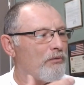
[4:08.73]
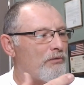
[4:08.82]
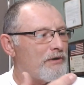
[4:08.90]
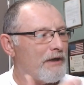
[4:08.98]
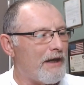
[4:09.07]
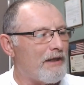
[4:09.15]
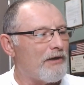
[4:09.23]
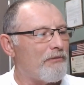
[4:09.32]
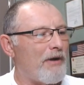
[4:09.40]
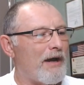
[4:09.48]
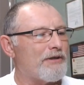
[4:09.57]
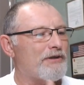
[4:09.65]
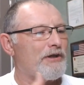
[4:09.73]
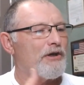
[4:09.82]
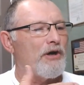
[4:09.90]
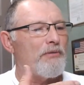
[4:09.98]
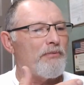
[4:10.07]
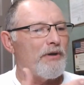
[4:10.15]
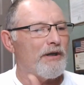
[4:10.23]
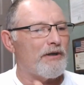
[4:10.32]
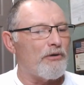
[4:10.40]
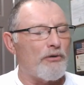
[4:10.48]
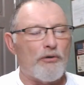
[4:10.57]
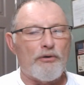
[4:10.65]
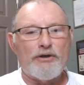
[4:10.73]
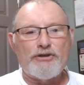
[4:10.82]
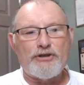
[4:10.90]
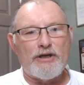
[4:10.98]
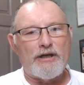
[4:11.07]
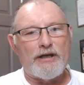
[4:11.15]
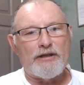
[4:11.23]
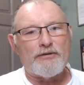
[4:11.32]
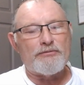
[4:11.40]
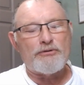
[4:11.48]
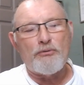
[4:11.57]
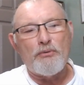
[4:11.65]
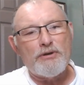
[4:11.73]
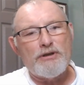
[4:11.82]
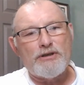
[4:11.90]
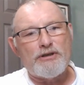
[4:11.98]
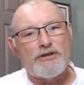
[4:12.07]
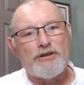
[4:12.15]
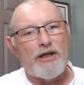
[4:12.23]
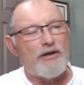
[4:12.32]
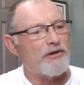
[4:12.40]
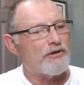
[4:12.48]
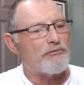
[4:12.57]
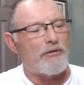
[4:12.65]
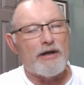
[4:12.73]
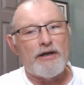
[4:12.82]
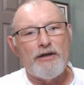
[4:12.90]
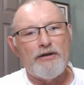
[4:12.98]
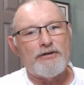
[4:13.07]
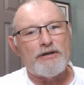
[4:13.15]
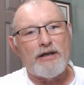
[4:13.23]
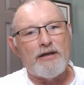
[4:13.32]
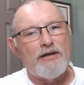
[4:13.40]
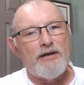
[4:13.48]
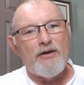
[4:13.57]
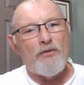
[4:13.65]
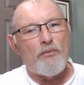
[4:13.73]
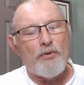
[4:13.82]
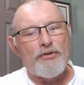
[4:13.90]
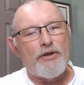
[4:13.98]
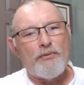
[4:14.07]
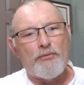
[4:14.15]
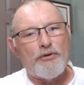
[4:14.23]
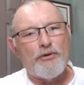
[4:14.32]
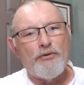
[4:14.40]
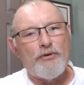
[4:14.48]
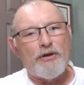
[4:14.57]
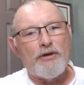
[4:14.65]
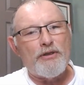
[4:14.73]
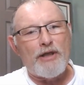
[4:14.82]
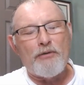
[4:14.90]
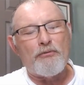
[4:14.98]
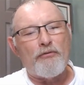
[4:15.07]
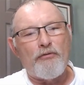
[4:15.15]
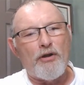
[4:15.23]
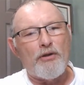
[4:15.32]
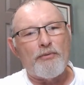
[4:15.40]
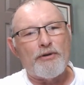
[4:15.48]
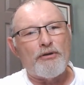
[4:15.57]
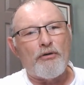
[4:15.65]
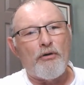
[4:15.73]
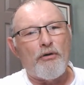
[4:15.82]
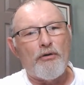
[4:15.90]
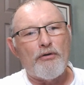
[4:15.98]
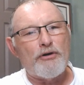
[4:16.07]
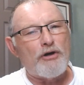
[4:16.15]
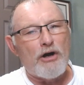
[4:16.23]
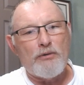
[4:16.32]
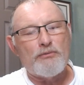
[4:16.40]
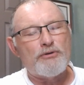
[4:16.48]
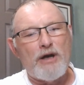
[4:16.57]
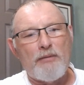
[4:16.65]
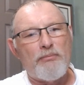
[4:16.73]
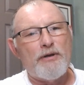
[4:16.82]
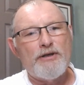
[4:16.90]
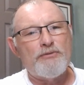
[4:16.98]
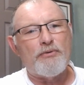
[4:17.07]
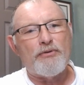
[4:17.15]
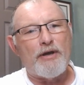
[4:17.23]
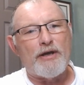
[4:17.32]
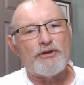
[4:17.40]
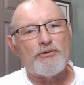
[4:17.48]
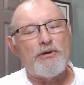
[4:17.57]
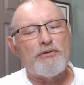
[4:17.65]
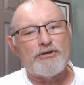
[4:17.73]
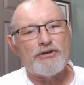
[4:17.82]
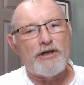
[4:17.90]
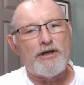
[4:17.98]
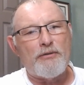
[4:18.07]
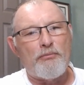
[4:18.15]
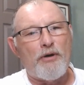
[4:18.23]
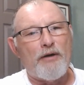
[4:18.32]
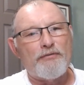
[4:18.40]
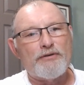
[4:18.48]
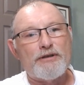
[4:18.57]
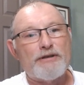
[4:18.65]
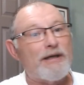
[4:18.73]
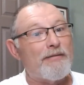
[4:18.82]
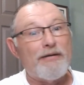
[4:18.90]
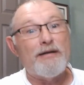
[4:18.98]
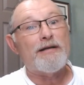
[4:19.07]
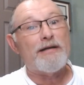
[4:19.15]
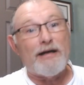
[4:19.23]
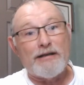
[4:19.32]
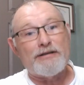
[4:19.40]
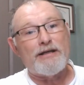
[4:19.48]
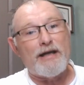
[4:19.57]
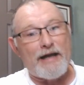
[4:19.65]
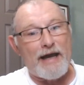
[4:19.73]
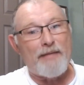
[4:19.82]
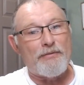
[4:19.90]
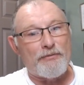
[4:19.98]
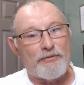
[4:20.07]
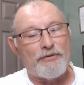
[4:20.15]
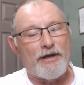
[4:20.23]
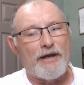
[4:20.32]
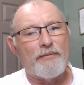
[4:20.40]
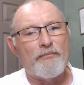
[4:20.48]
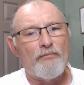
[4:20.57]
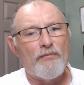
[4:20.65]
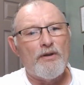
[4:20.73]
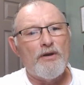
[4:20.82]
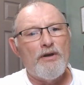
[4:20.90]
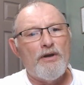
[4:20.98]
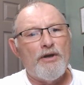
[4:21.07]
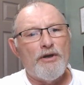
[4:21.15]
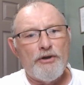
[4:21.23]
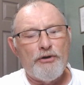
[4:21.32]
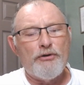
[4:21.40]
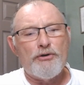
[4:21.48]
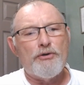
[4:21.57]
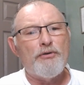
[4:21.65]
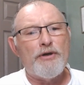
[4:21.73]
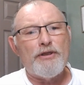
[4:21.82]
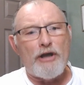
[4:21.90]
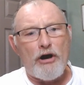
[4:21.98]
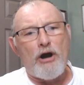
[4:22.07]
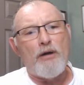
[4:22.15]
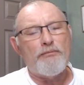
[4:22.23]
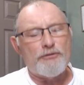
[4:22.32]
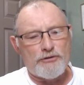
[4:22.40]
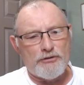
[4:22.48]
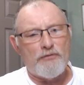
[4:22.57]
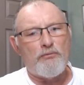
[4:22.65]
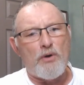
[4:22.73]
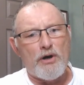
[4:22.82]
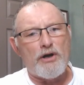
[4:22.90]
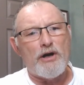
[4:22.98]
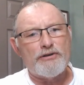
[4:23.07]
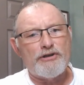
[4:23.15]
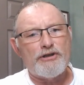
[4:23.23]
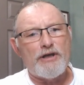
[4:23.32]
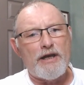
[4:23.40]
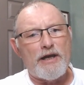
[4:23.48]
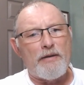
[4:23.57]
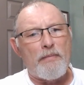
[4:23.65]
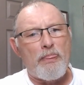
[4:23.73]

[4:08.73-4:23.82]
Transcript: daily rising up and early sending them. So what this is telling us right here is that what they were doing, they were following their heart. God was not pleased with that. So he was sending the prophets to tell, look, God's not happy with that. You're doing the opposite of what God said.